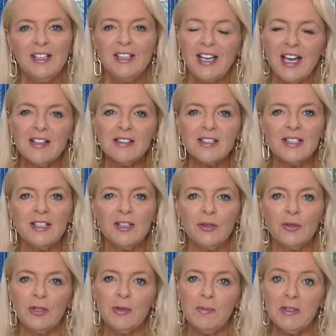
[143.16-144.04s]
The
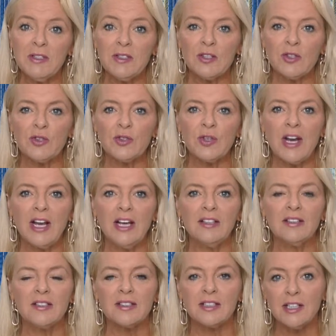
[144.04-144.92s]
Kelsian Group is
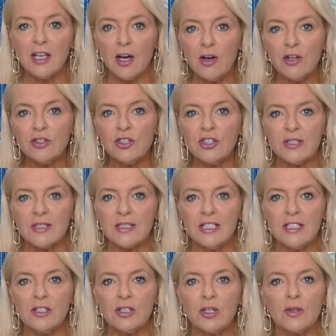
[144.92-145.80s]
Australia's largest
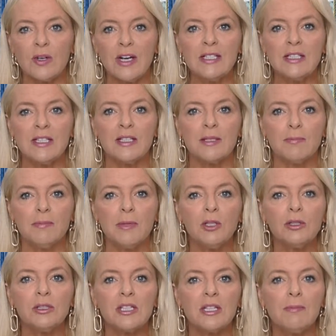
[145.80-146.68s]
integrated
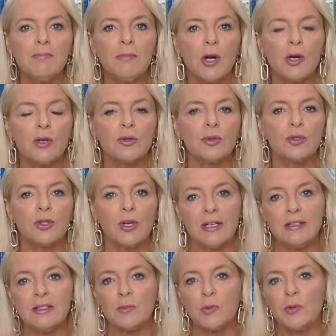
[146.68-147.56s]
multimodal
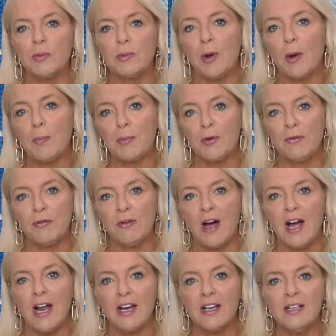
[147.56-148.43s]
transport
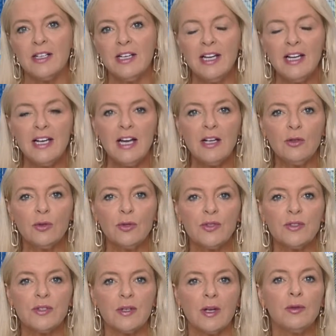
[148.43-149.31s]
provider and
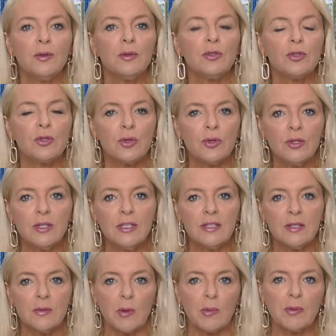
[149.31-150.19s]
also
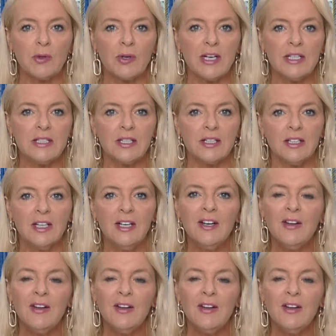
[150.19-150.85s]
tourism operator,